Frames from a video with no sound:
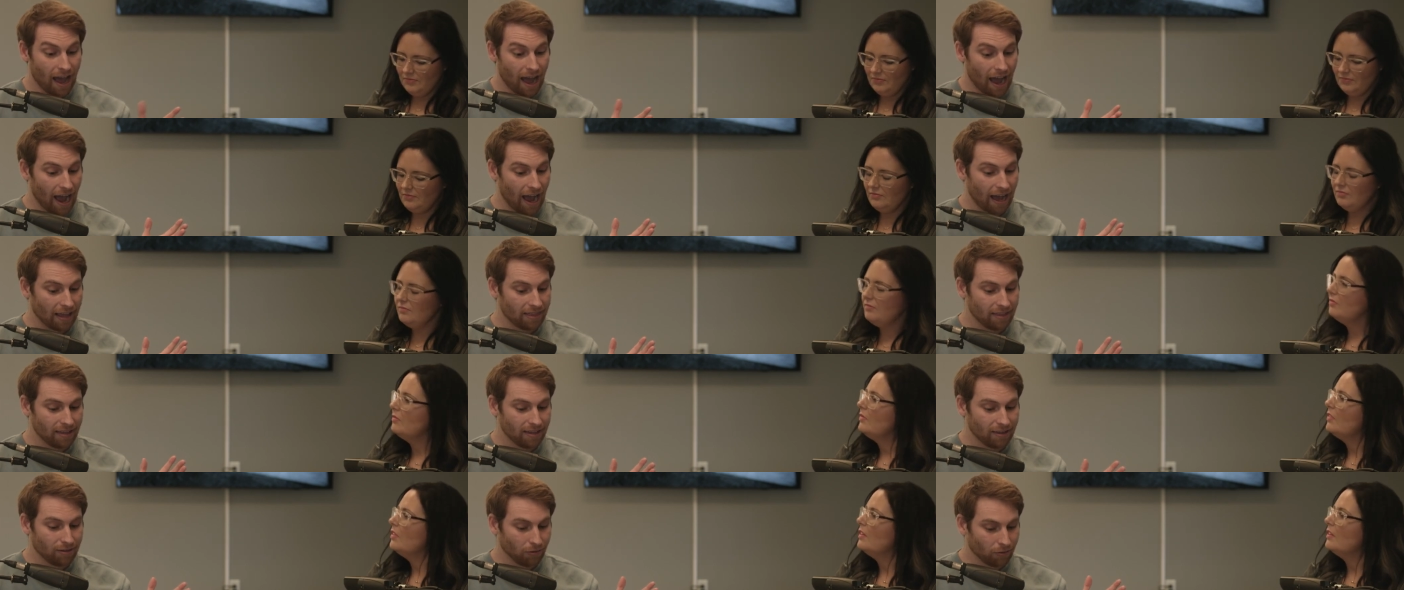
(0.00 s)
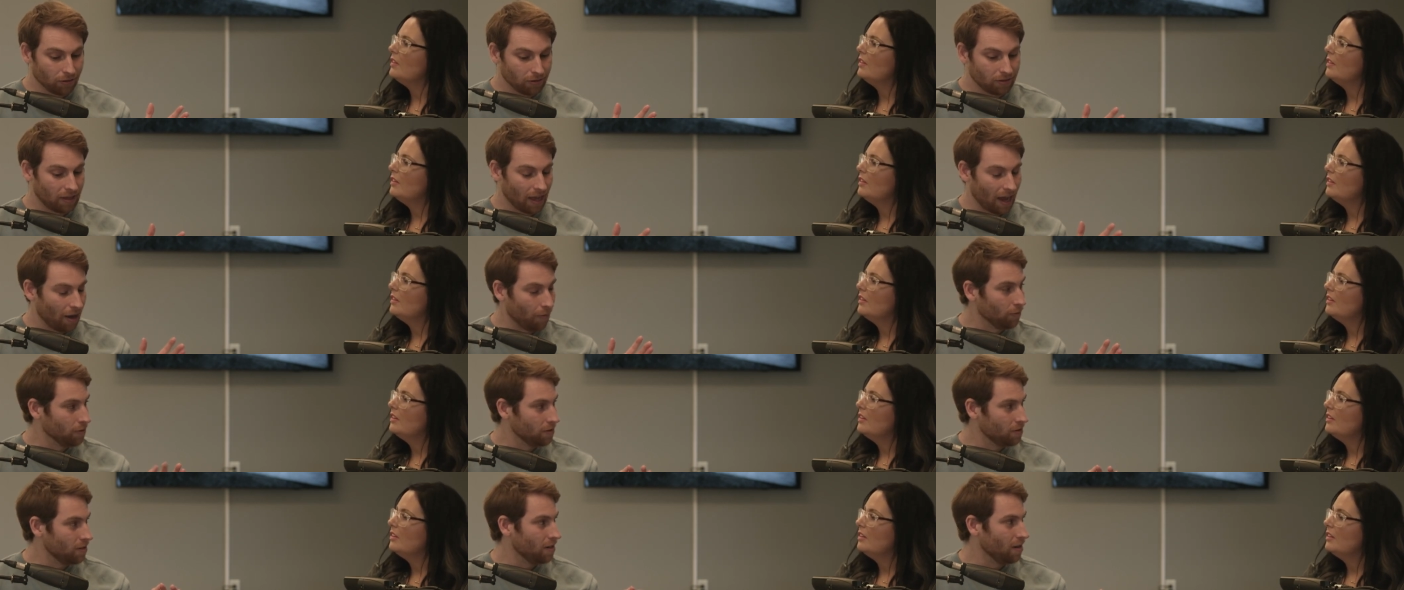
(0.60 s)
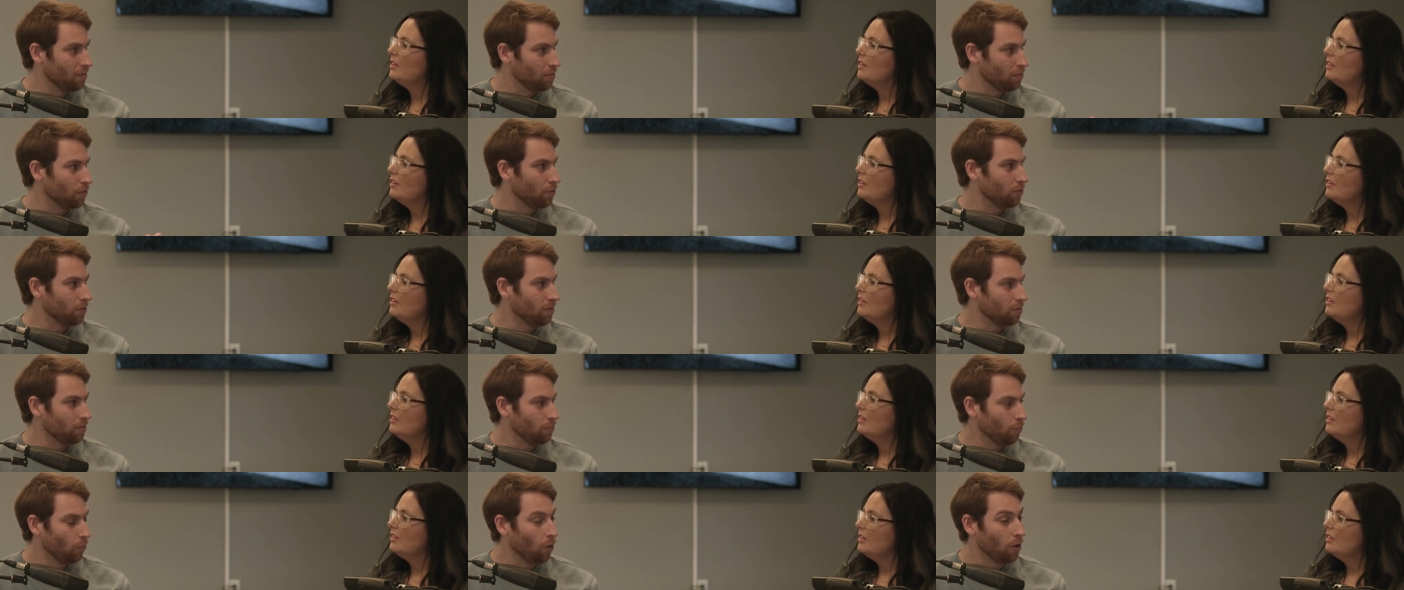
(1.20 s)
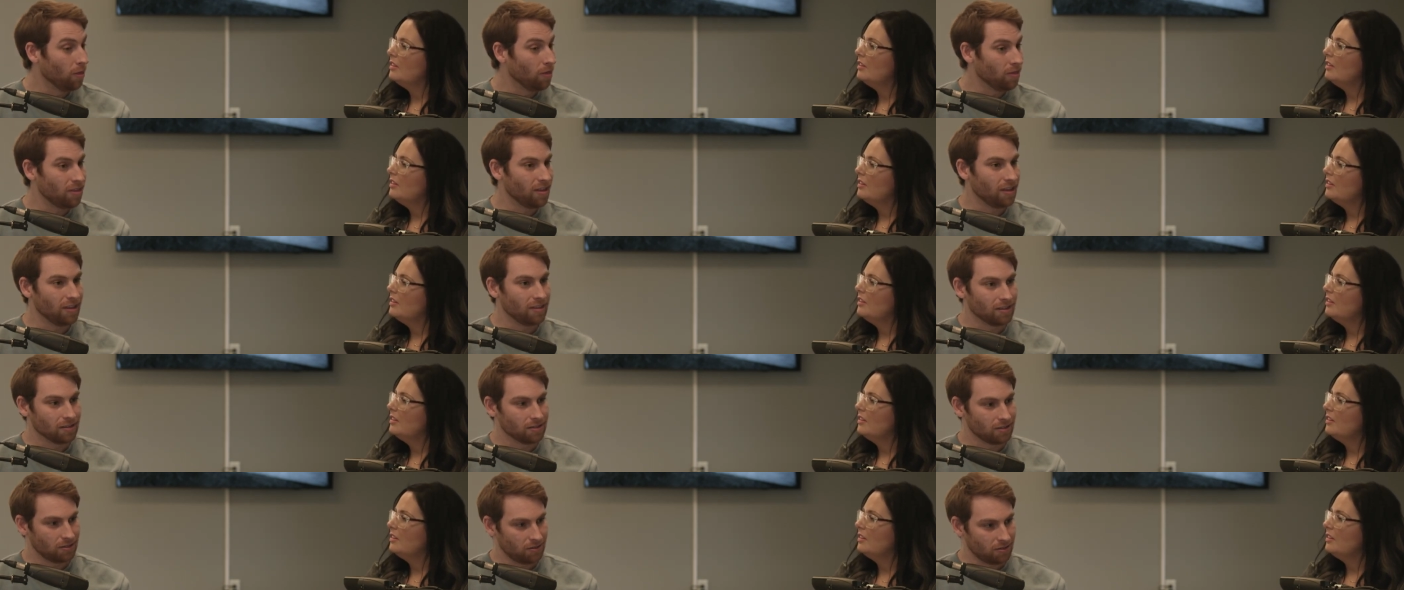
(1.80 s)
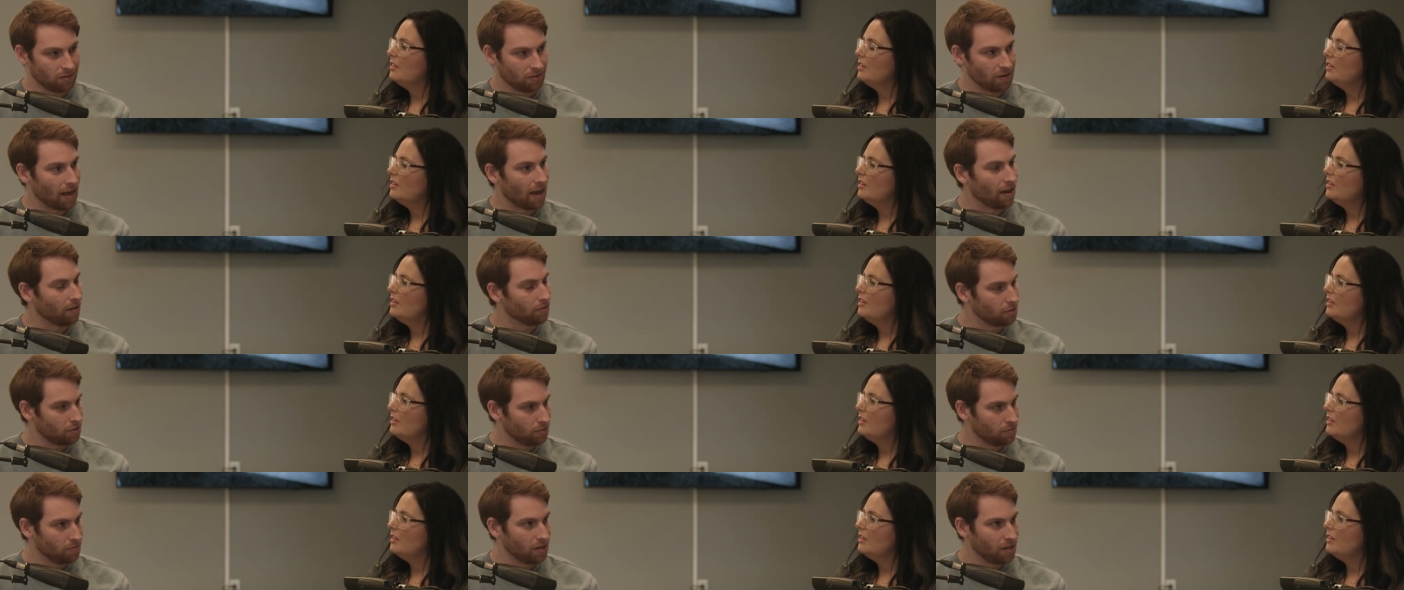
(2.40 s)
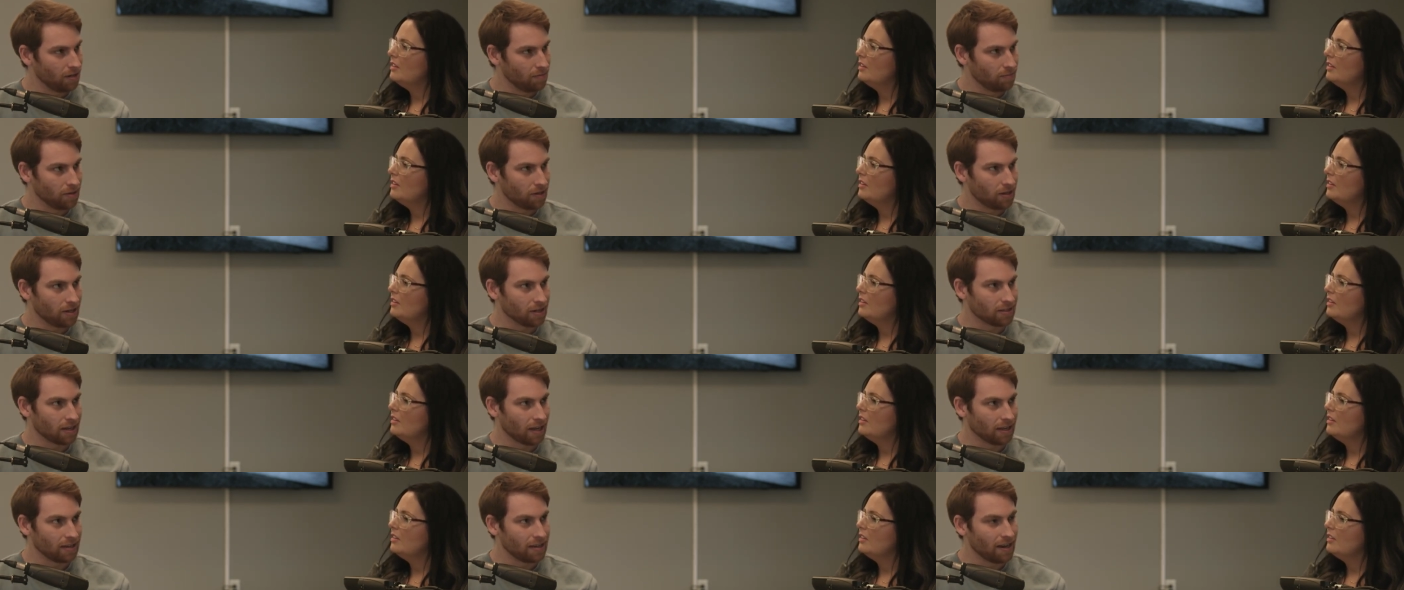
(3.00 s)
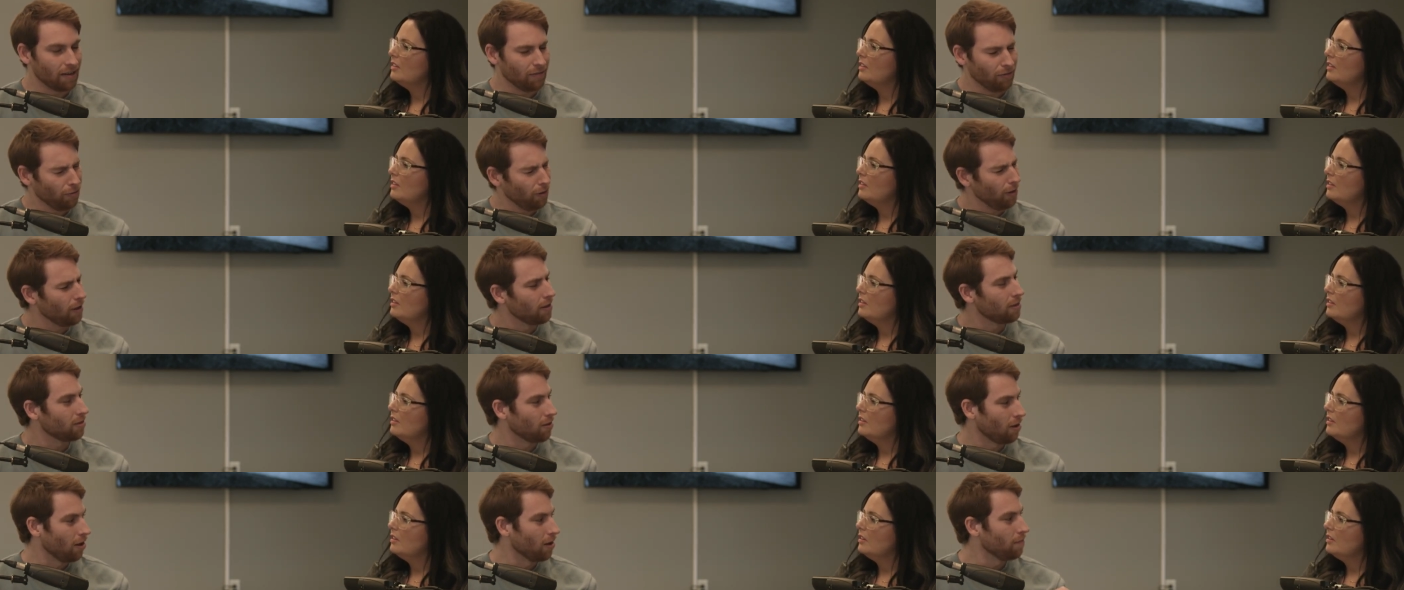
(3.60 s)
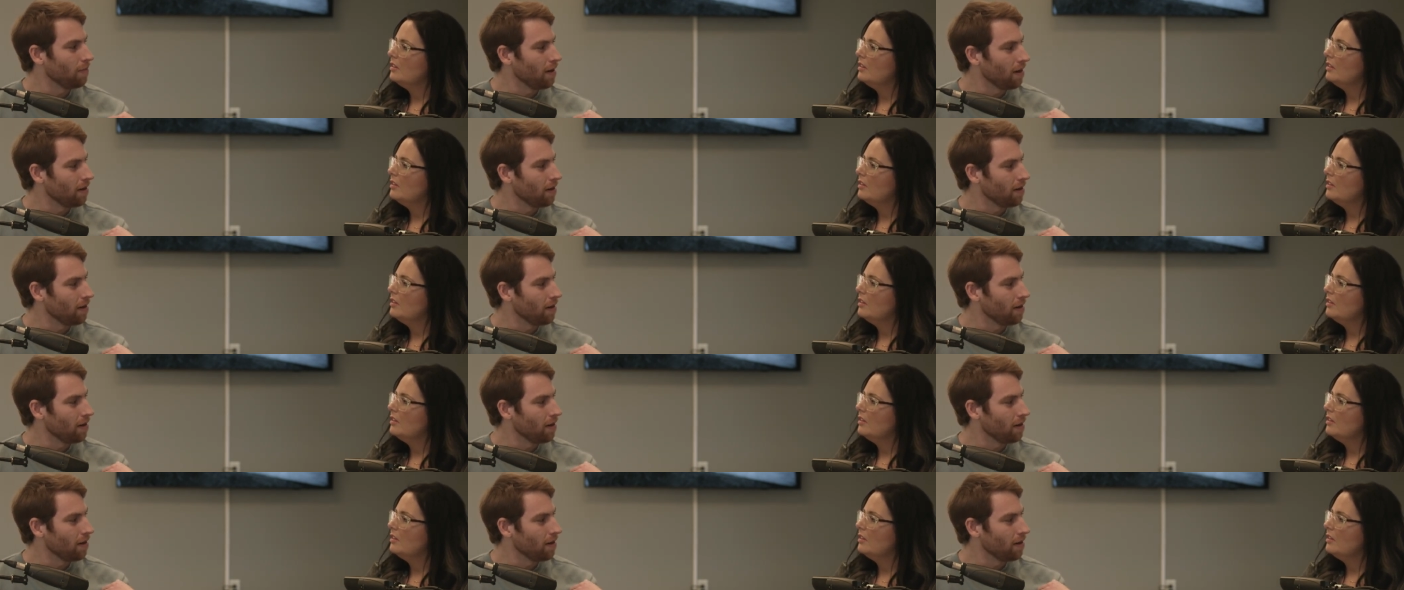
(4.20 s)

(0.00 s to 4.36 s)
Speaker 1: I think, Lauren, that was the number one thing that stood out to me because I'd never really thought